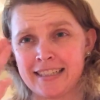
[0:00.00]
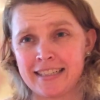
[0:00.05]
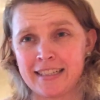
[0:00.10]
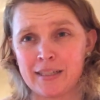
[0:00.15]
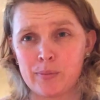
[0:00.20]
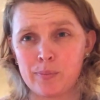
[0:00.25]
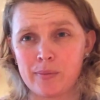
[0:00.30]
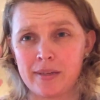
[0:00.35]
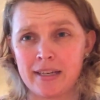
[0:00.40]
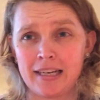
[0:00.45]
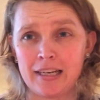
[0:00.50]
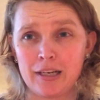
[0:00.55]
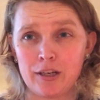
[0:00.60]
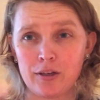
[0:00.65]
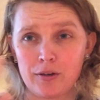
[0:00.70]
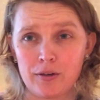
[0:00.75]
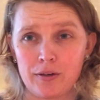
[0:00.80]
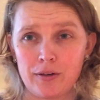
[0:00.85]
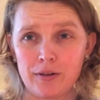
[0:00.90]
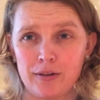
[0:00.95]

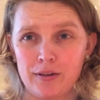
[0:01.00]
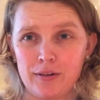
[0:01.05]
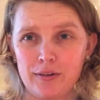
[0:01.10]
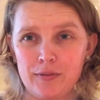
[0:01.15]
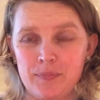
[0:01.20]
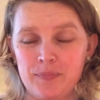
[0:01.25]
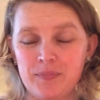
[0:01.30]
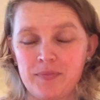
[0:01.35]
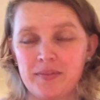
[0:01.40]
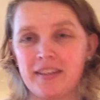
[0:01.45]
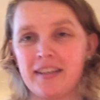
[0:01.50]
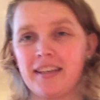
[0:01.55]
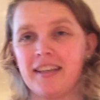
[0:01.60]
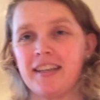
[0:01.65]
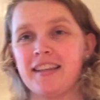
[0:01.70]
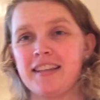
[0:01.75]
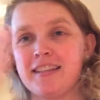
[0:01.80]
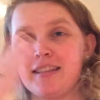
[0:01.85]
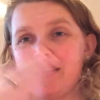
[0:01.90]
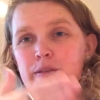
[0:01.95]
Hello.
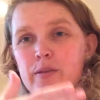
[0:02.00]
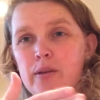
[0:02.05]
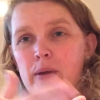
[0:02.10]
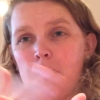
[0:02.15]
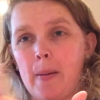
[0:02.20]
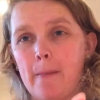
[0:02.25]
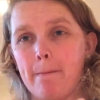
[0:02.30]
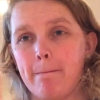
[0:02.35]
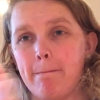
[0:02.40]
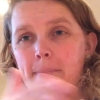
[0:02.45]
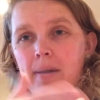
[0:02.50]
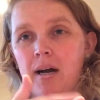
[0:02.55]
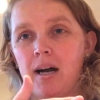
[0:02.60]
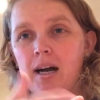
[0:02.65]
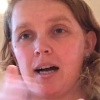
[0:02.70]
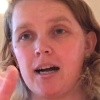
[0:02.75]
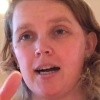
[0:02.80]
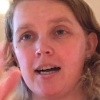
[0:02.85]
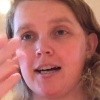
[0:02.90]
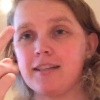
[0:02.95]
This is
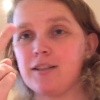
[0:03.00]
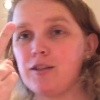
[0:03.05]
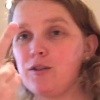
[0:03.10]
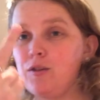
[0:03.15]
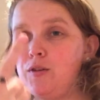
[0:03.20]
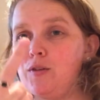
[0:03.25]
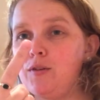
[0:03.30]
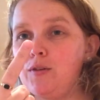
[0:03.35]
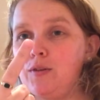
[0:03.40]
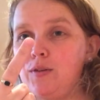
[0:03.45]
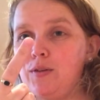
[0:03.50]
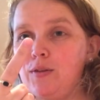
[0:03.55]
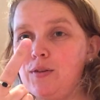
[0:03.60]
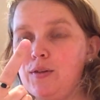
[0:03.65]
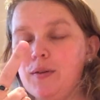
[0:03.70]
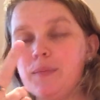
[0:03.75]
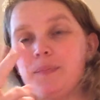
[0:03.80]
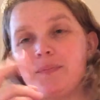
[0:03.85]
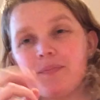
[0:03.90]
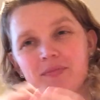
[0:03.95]
part
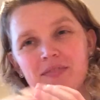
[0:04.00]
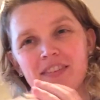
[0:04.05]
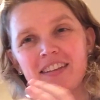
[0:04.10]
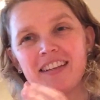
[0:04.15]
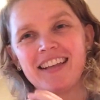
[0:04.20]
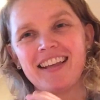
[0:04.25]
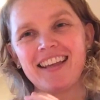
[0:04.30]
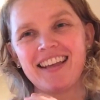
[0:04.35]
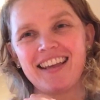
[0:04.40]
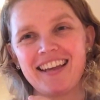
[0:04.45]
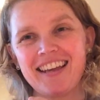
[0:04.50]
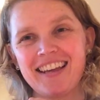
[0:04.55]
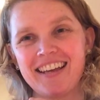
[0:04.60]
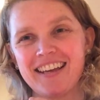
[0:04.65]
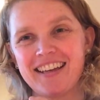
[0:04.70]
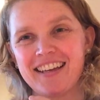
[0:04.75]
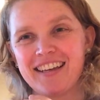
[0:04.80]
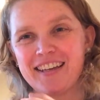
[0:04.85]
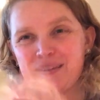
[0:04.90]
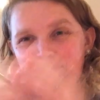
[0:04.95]
2
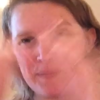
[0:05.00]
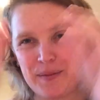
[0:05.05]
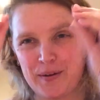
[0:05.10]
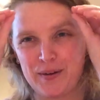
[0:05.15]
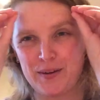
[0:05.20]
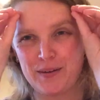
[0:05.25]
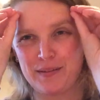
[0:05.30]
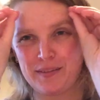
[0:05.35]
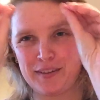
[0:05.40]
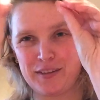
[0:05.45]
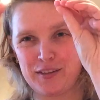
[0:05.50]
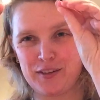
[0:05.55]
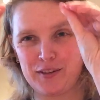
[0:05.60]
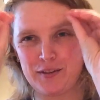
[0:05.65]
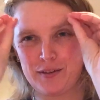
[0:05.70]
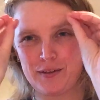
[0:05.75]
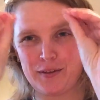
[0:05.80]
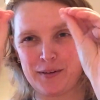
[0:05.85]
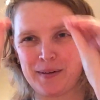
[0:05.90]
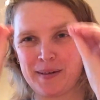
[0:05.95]
of the
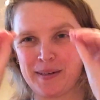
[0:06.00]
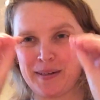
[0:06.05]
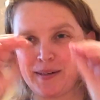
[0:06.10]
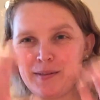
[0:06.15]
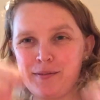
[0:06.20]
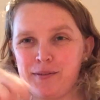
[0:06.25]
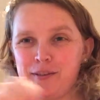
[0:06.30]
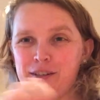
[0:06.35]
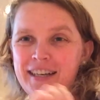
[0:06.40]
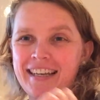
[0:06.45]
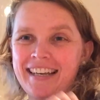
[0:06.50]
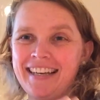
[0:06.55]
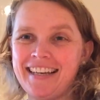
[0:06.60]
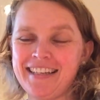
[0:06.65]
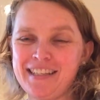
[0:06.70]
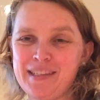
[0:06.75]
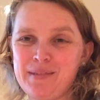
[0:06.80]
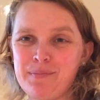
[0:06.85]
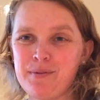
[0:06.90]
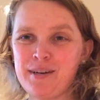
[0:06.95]
tutorial for
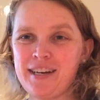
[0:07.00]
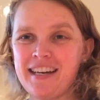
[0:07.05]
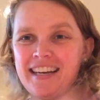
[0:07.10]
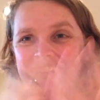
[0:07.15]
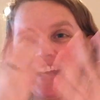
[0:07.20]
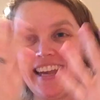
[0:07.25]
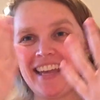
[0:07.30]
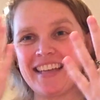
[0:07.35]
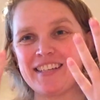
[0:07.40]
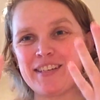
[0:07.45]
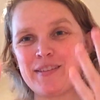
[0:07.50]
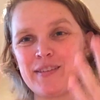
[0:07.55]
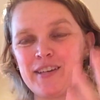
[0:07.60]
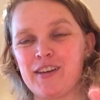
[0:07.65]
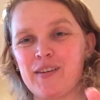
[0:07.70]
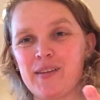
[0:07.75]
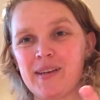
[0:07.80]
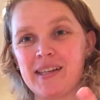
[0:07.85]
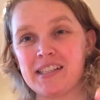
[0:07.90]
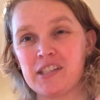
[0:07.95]
Eastbury, and we're
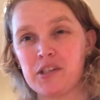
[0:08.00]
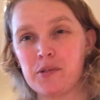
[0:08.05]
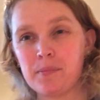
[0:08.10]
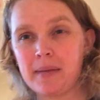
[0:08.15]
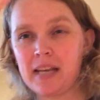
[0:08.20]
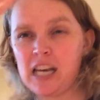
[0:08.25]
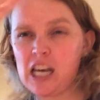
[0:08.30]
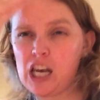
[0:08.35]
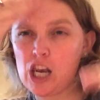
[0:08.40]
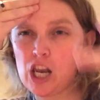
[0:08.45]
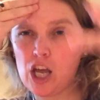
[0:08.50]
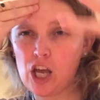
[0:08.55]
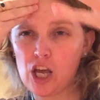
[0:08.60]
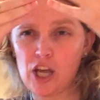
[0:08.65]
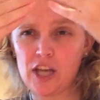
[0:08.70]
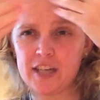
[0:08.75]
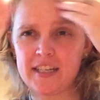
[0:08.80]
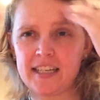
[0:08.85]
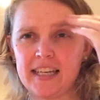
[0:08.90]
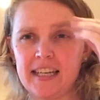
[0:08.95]
going to be
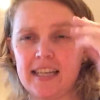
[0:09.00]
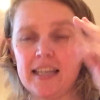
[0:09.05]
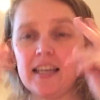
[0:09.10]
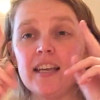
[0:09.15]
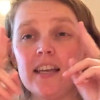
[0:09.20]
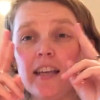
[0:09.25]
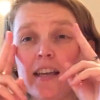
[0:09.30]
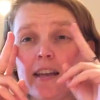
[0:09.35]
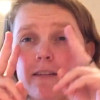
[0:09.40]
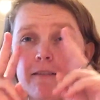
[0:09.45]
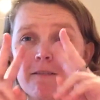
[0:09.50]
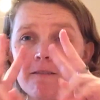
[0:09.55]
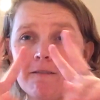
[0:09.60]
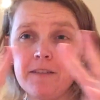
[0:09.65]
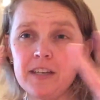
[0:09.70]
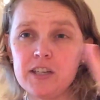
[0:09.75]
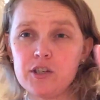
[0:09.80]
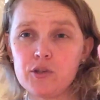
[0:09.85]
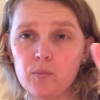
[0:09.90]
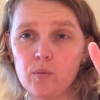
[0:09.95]
learning
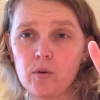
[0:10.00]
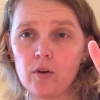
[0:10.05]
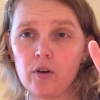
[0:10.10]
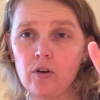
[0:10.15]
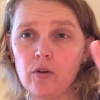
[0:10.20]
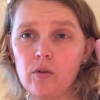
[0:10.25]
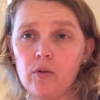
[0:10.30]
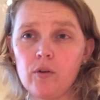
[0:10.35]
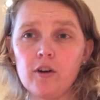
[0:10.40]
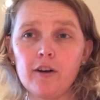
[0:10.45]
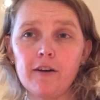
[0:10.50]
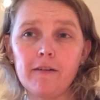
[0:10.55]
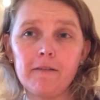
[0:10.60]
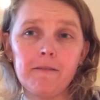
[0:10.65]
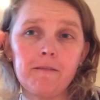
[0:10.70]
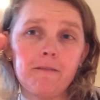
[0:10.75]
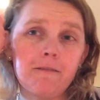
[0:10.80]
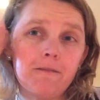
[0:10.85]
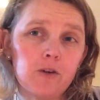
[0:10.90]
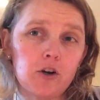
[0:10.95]
visual
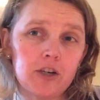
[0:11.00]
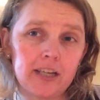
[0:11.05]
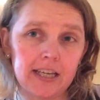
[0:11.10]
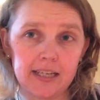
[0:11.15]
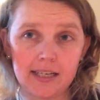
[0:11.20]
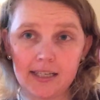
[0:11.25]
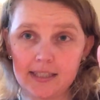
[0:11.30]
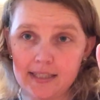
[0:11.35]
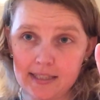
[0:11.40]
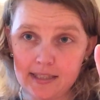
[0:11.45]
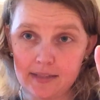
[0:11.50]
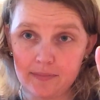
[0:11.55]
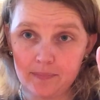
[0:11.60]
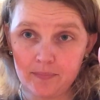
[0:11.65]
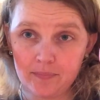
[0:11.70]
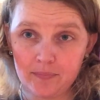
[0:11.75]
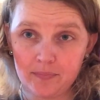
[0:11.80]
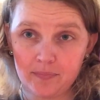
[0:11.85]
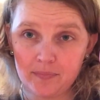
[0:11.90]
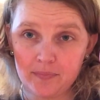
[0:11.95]
phonics.
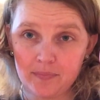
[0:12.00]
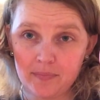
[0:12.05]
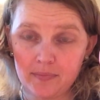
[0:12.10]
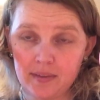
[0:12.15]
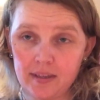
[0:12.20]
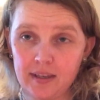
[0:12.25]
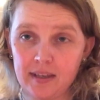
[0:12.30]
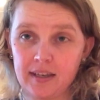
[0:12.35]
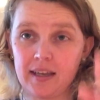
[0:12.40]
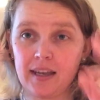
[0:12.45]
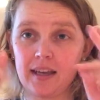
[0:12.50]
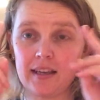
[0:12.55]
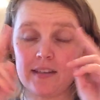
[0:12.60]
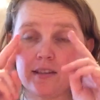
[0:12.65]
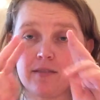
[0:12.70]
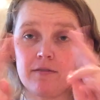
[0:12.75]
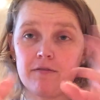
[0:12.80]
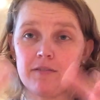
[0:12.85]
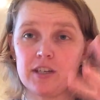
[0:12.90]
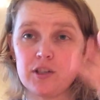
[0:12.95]
Okay,
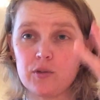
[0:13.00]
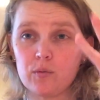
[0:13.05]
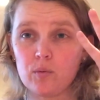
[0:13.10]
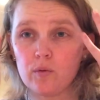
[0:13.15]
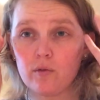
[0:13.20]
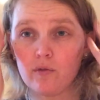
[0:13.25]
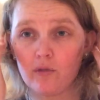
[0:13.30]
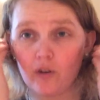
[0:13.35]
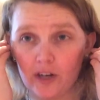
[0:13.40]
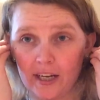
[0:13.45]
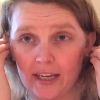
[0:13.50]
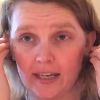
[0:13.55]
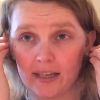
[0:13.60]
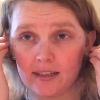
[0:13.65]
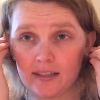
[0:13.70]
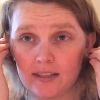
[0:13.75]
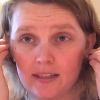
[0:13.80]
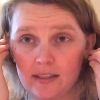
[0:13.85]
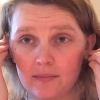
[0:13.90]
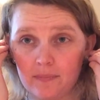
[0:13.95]
so visual
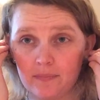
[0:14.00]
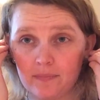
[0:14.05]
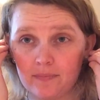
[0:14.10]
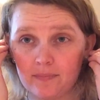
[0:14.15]
phonics.